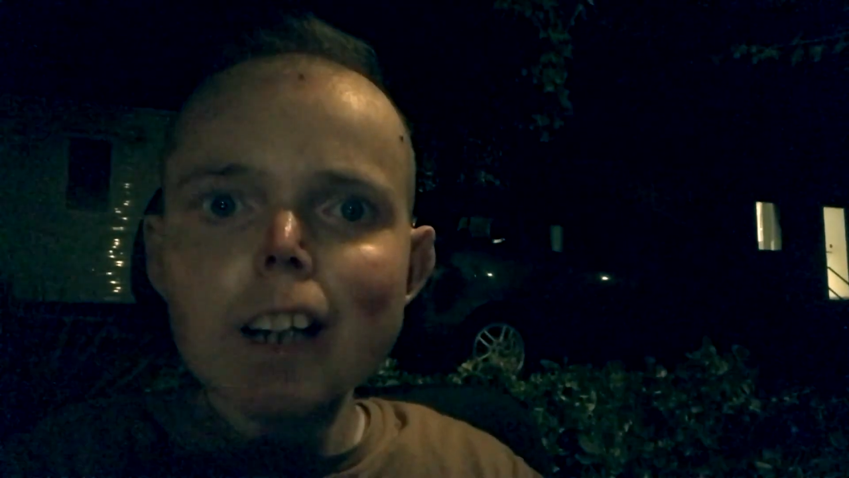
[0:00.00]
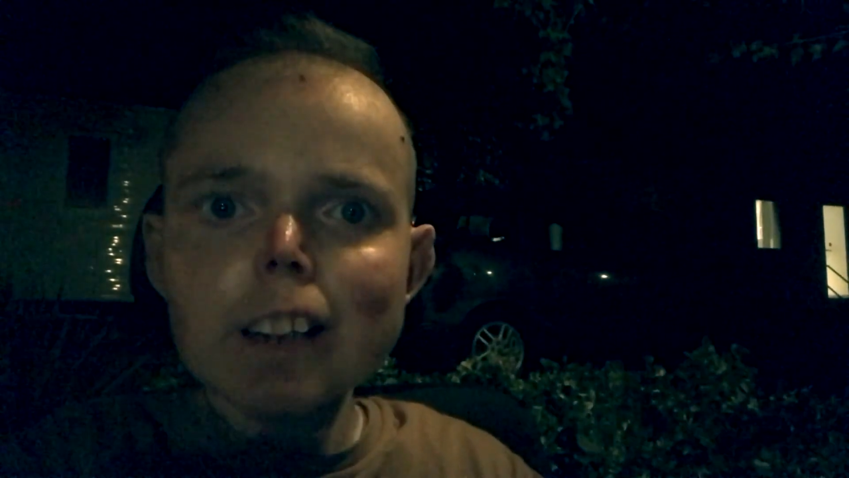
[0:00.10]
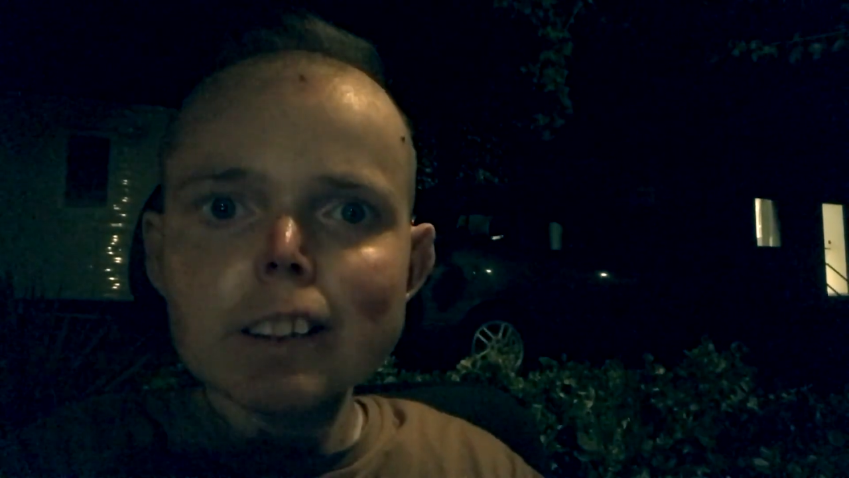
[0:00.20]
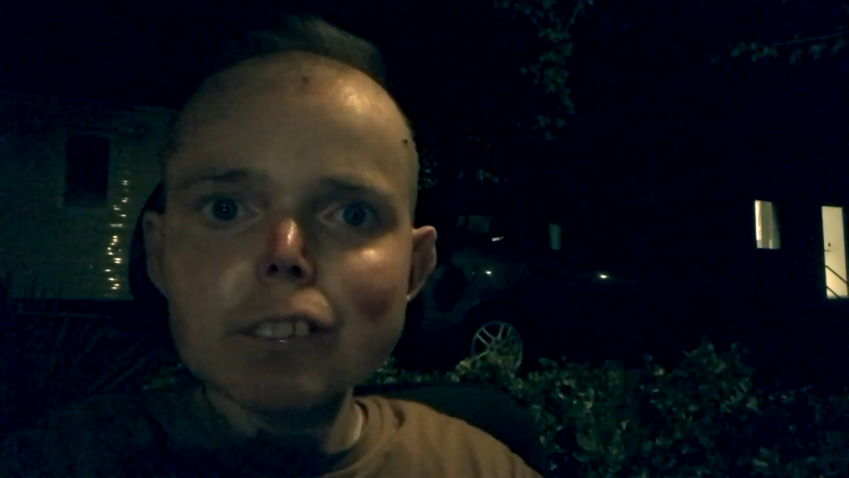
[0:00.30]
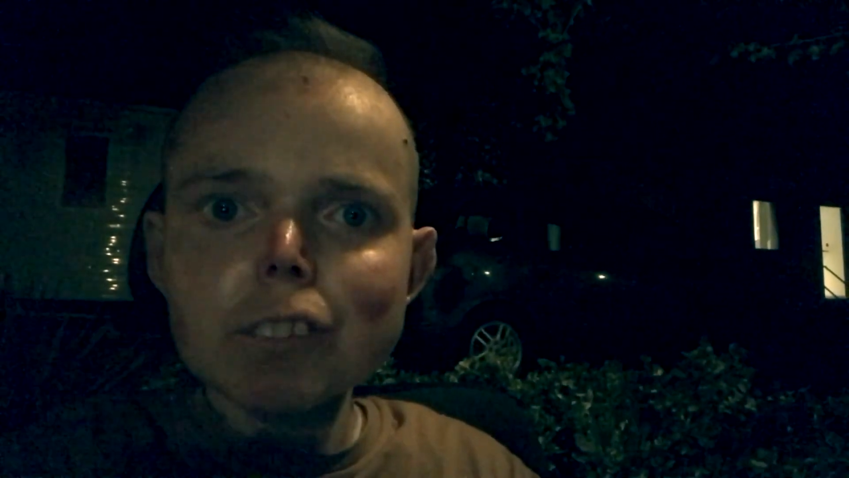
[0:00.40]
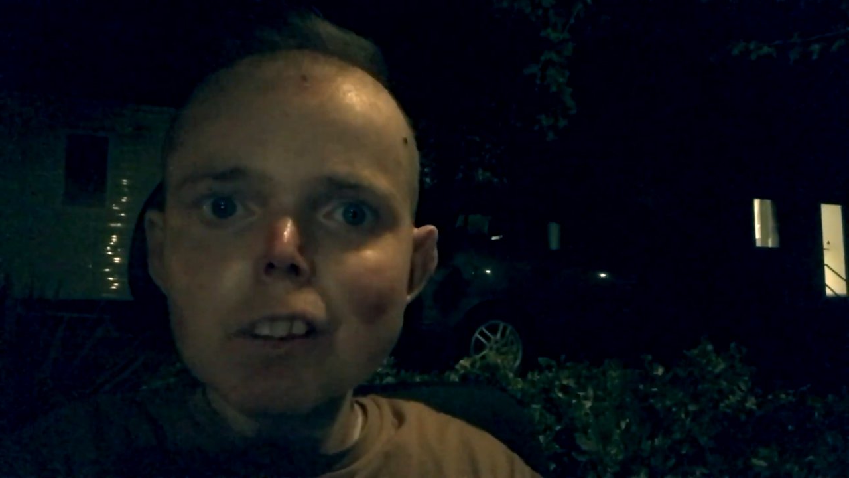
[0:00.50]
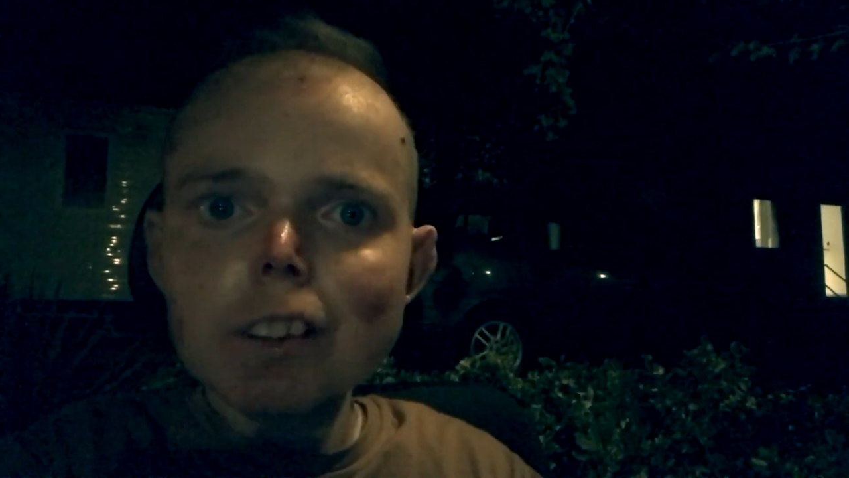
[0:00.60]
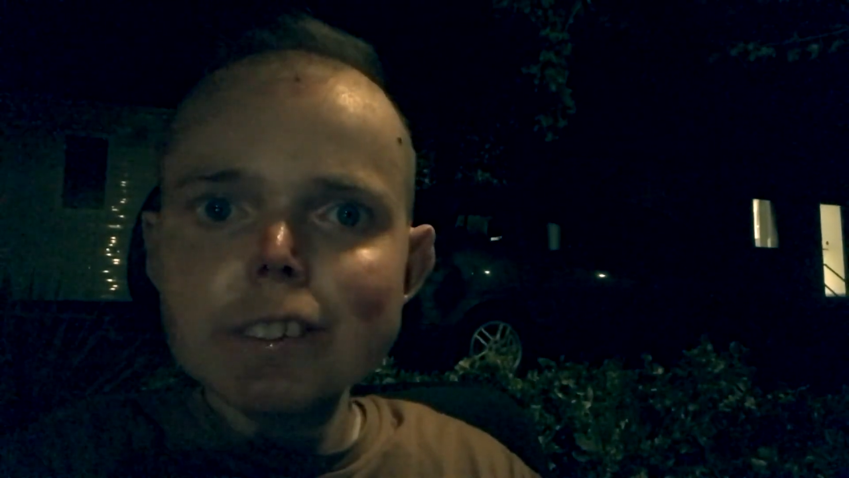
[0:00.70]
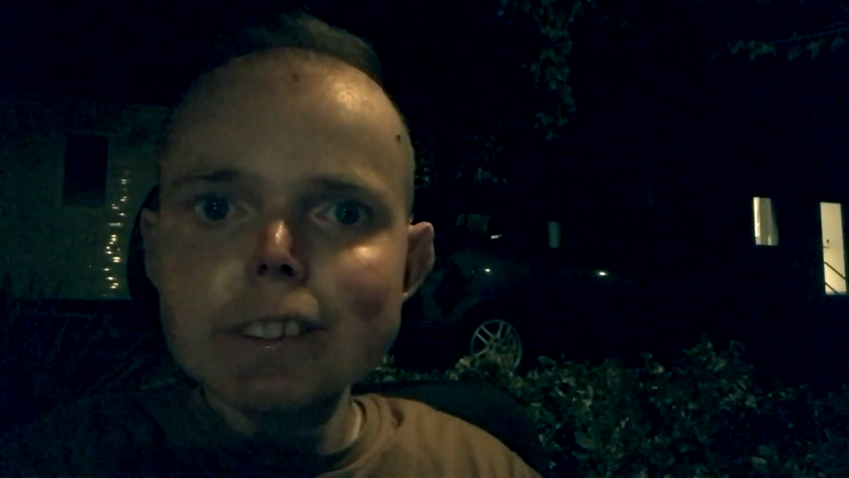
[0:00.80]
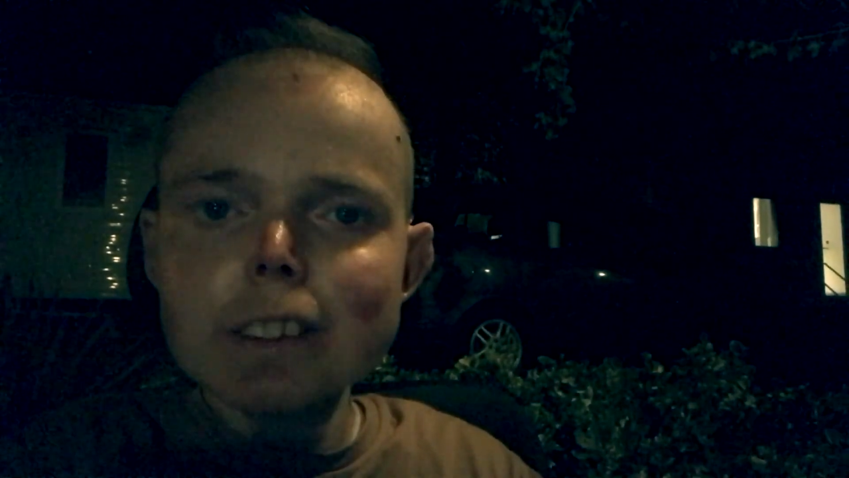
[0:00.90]
and if not,
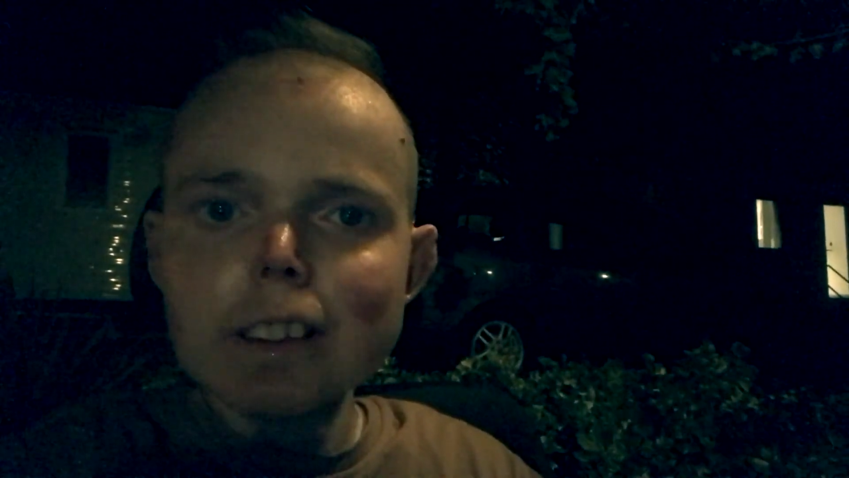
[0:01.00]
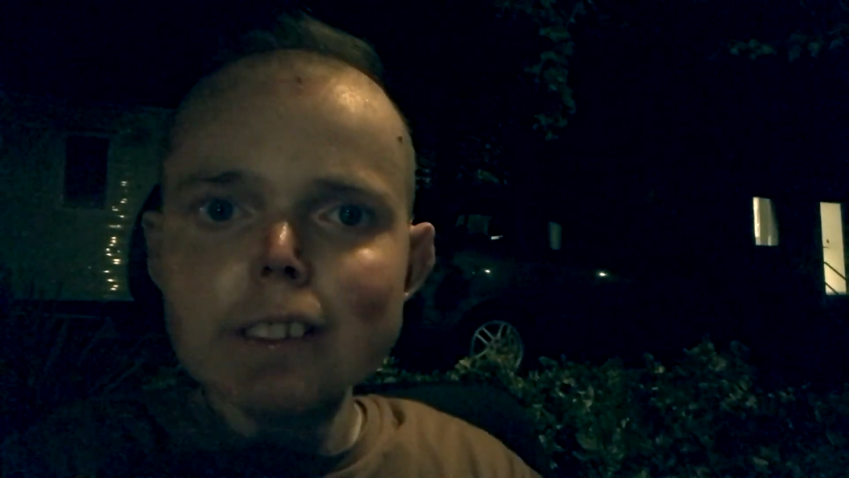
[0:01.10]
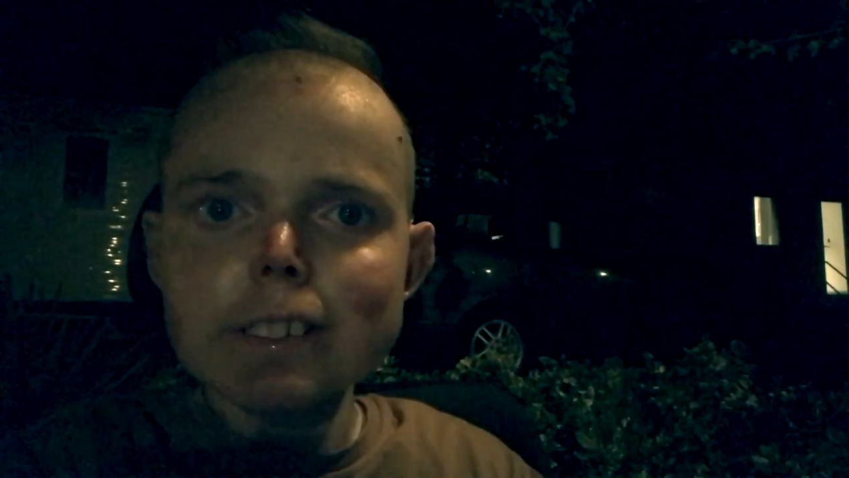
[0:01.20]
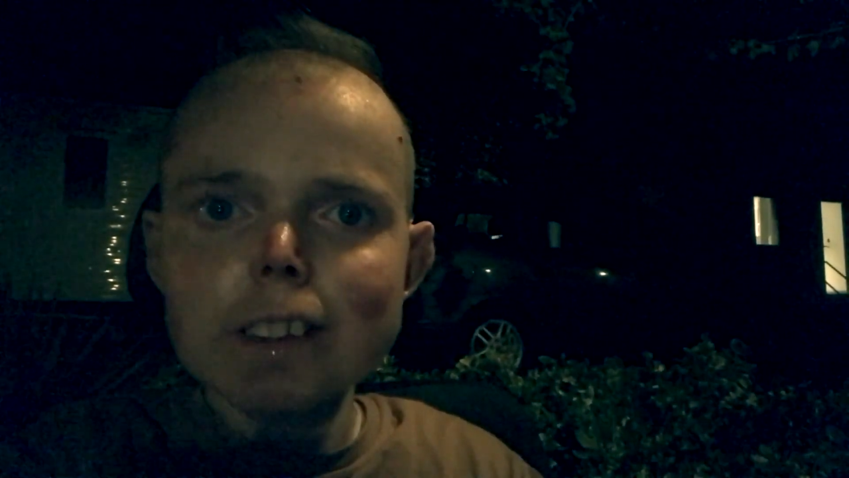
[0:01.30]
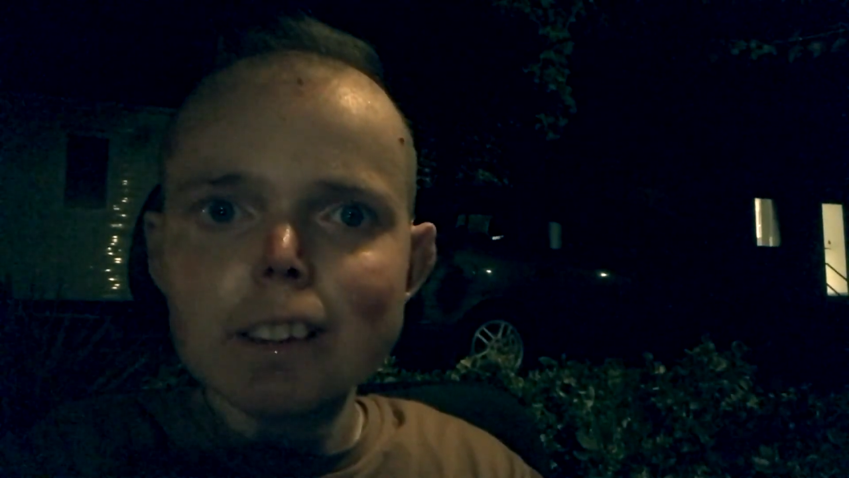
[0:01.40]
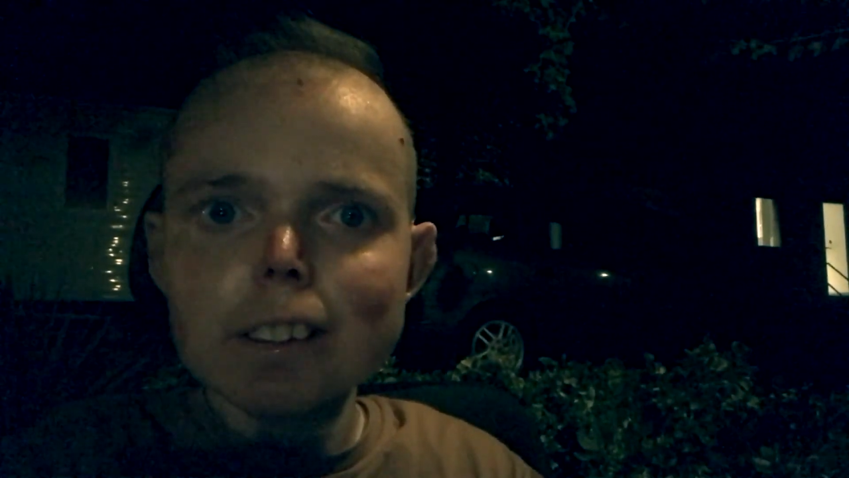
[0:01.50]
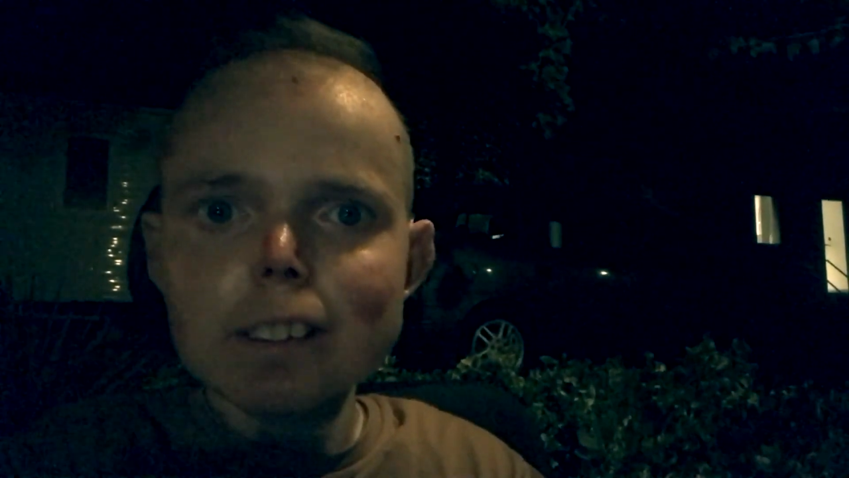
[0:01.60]
I'll see you later.